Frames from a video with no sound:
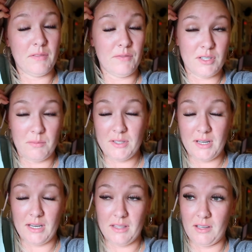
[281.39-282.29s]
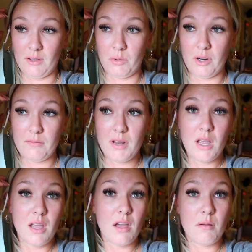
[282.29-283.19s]
For some reason I can't think of the word,
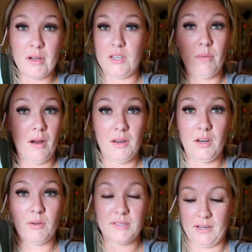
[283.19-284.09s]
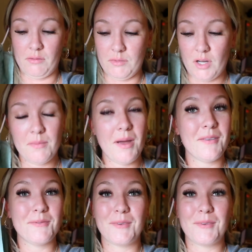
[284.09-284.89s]
but you probably know exactly what I'm talking about.